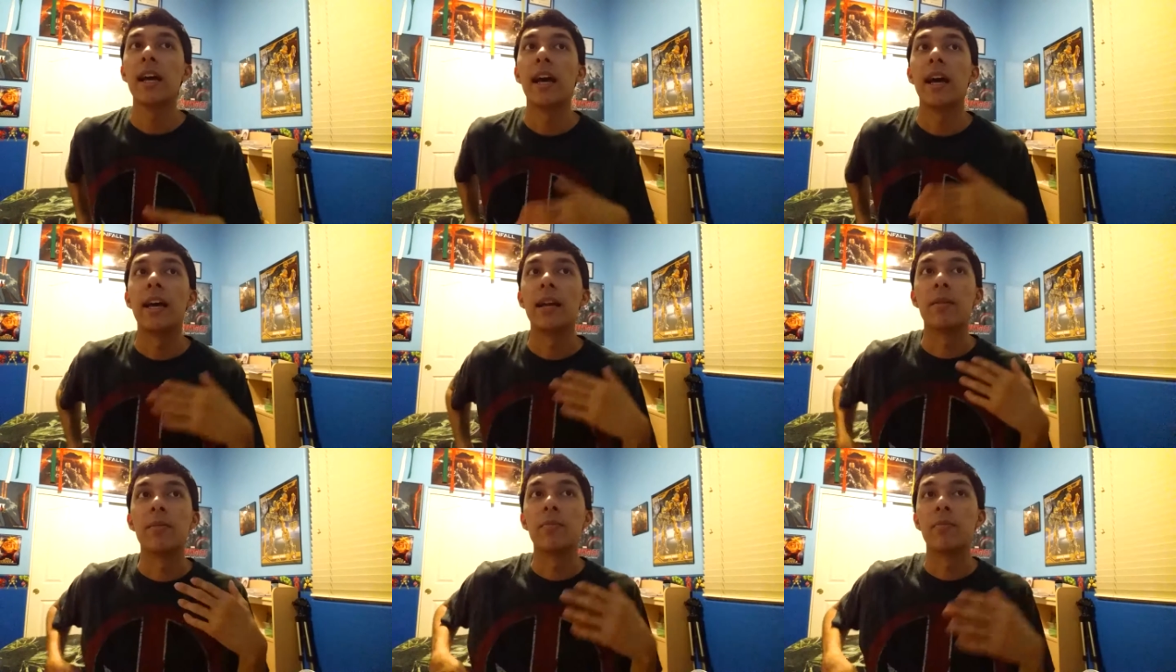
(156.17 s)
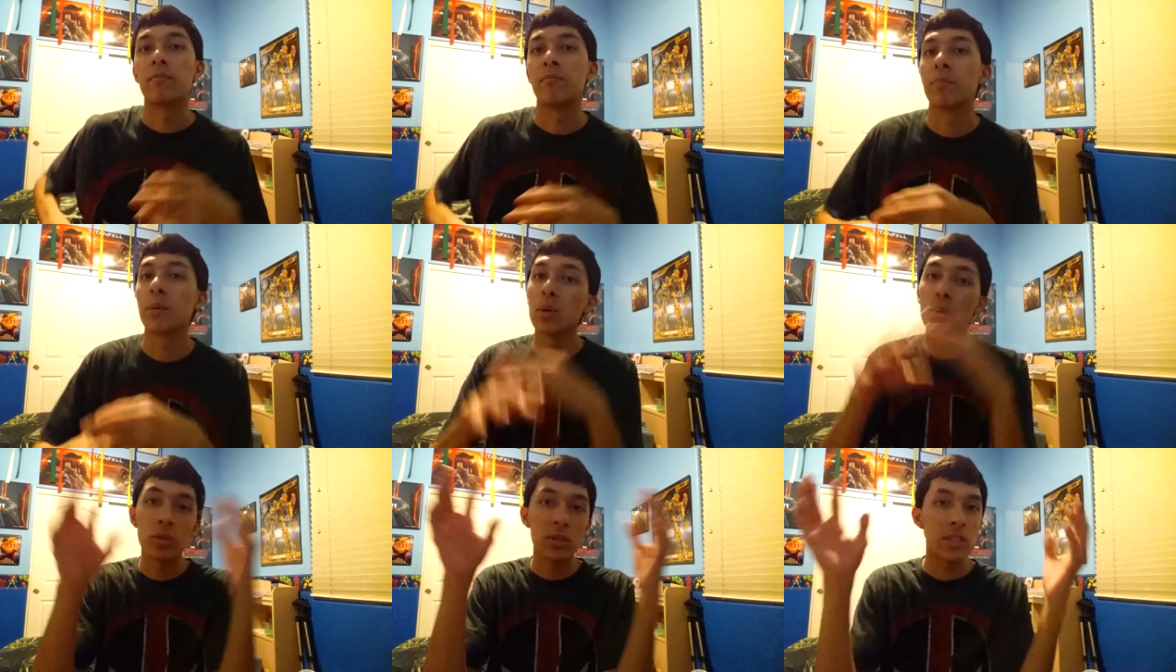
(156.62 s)
And it
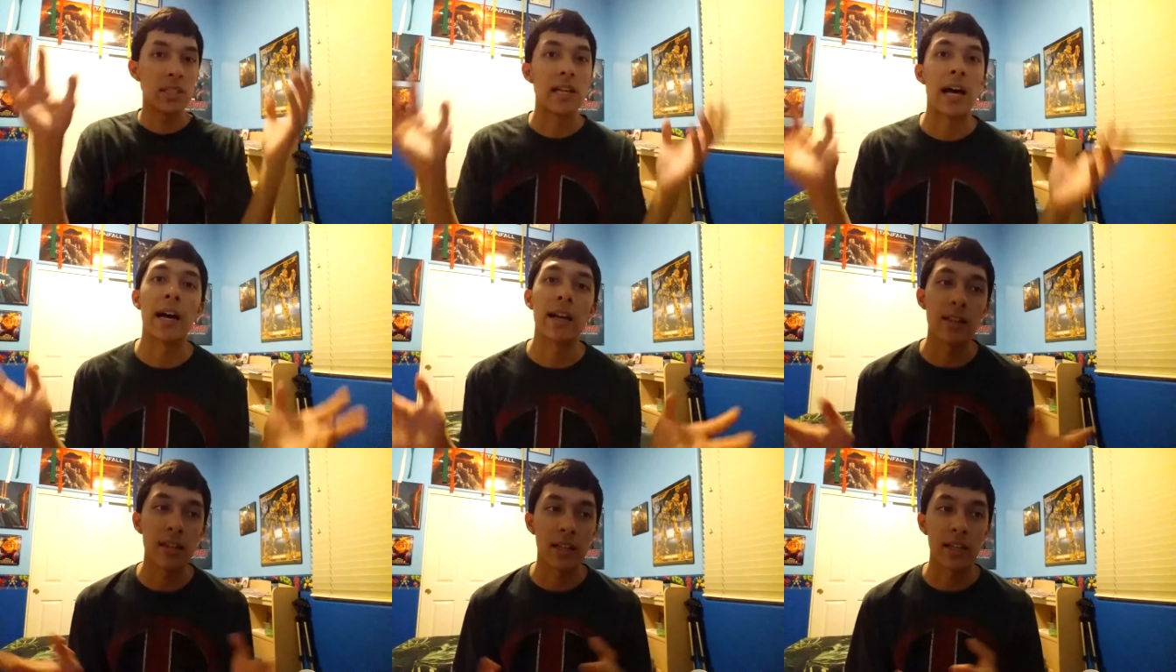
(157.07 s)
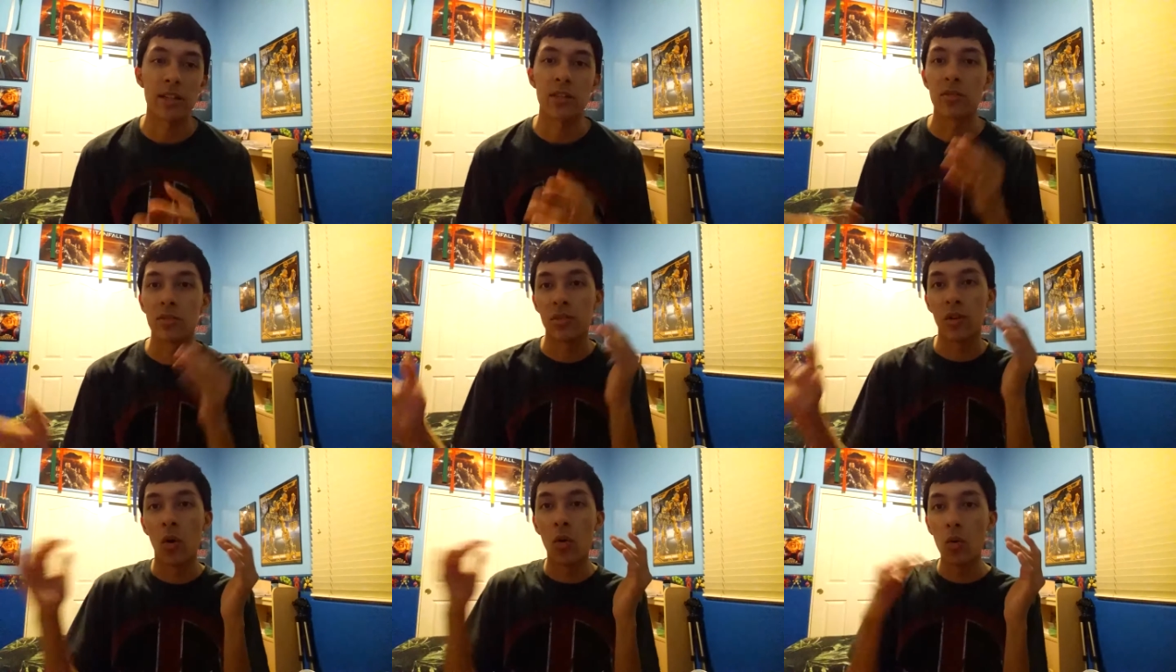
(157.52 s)
builds that, like
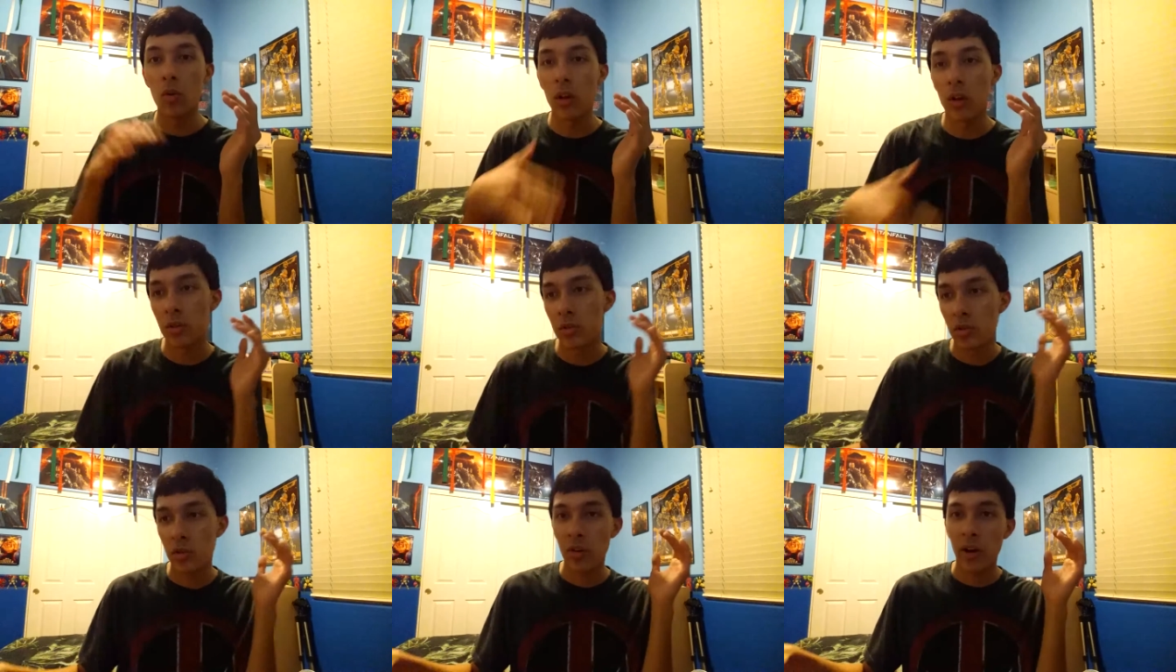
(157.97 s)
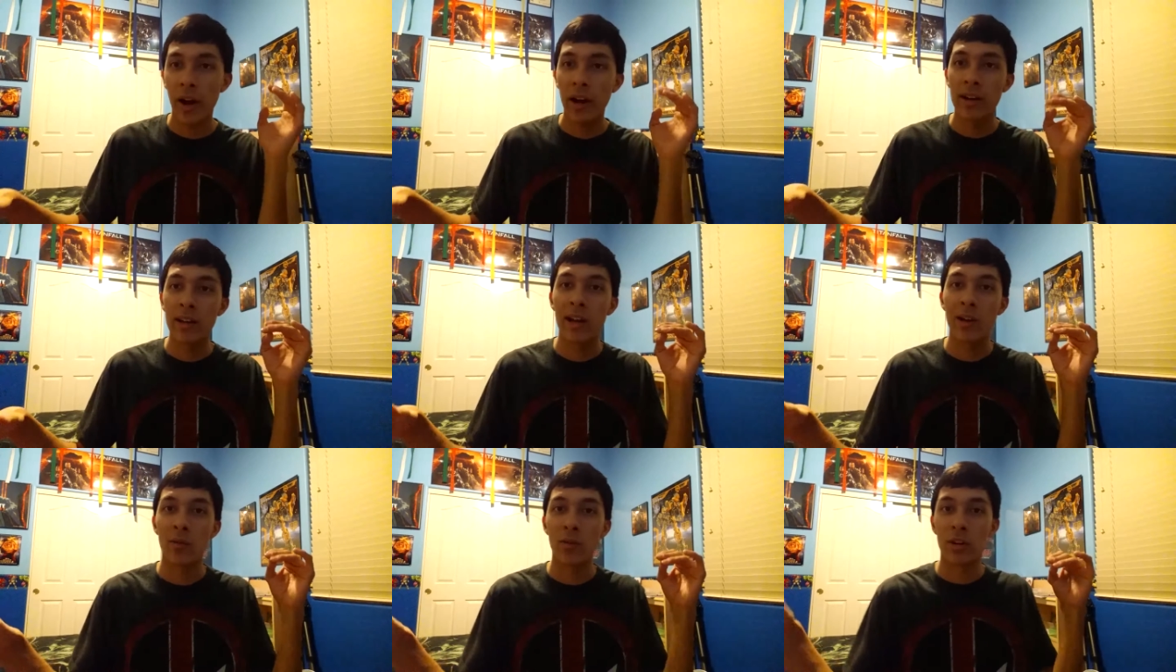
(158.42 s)
there's a whole
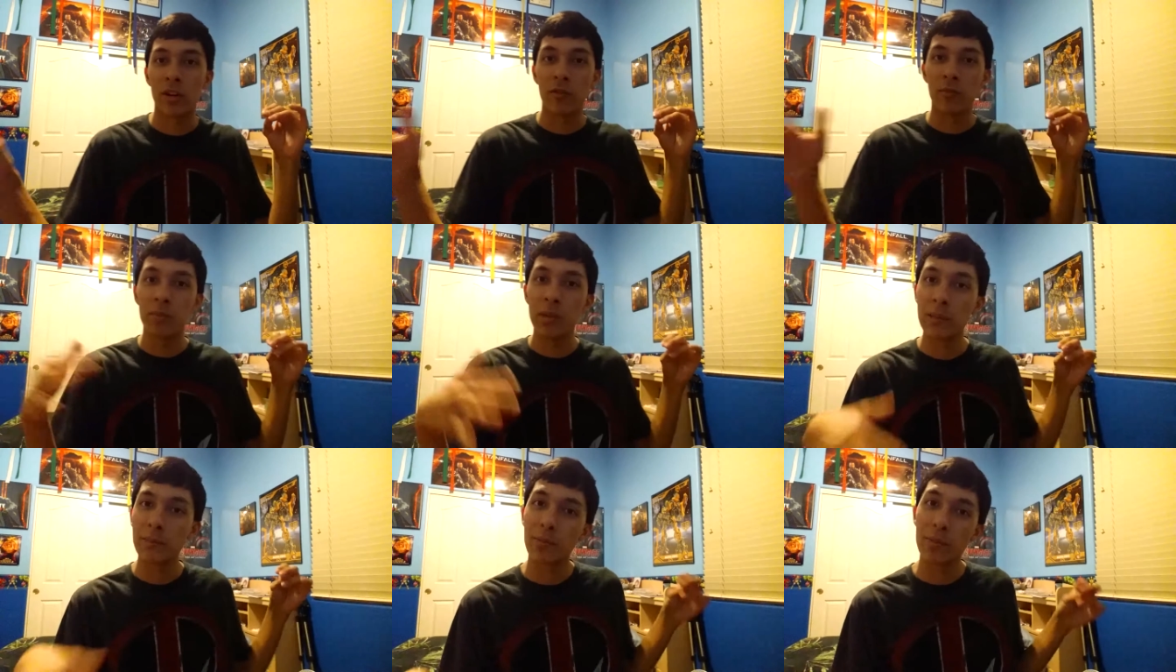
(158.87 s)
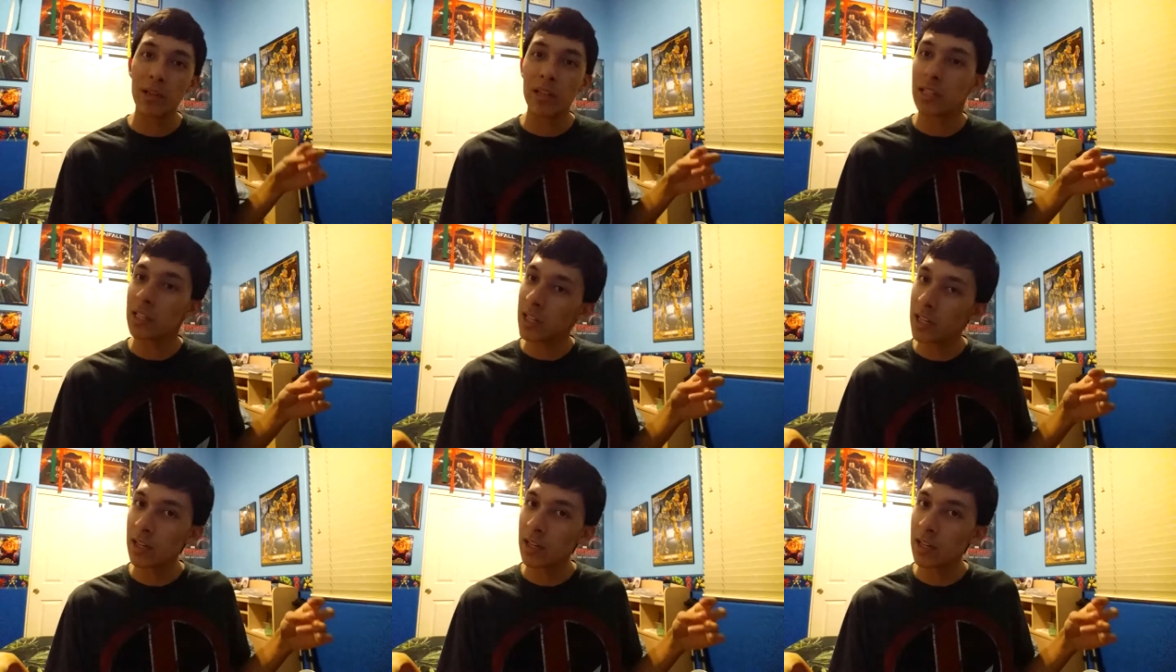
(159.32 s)
underground network of people that you